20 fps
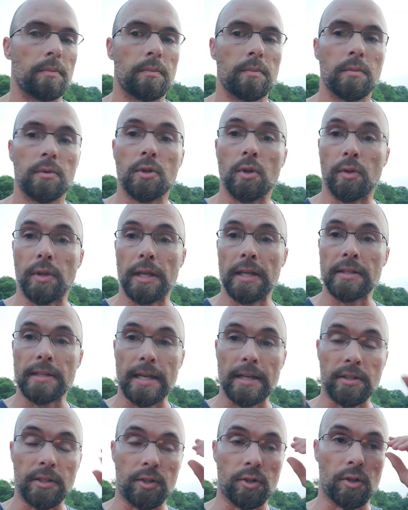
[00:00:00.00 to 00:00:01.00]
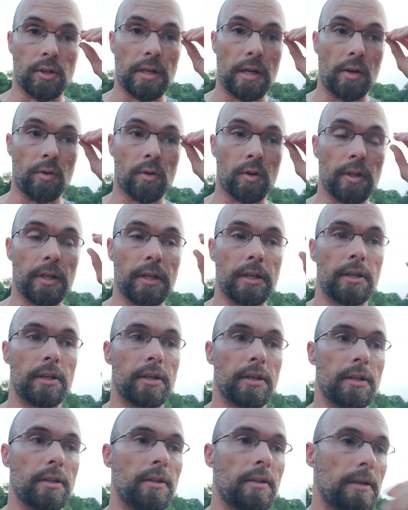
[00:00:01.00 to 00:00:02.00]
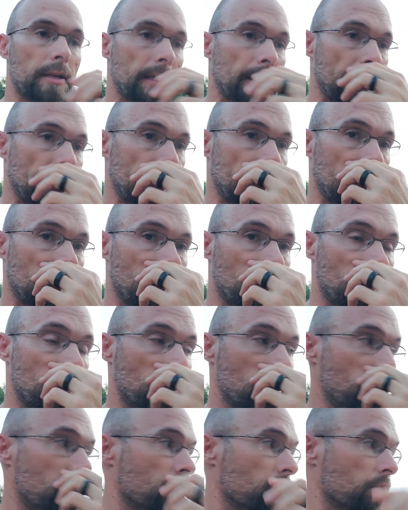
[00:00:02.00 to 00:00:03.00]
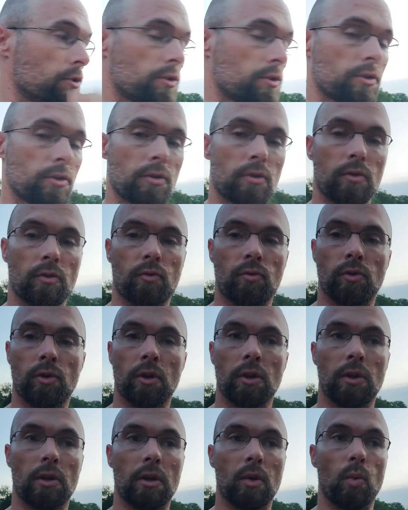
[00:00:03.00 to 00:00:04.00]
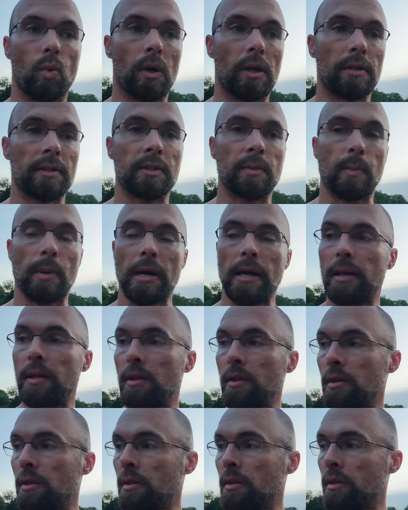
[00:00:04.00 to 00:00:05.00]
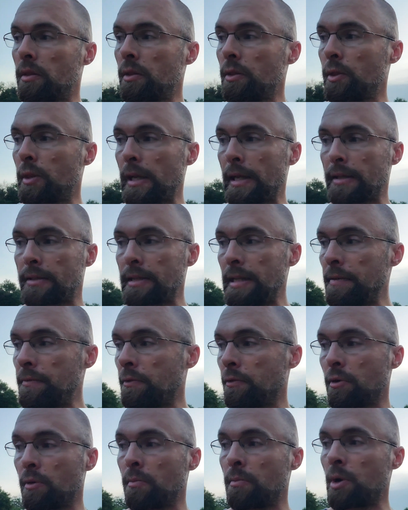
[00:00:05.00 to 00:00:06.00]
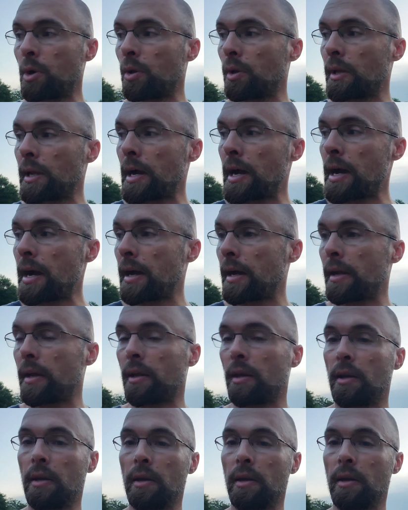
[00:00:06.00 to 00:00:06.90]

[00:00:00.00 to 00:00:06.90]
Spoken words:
So things actually turned out really good. There's really only one spot that's even remotely high.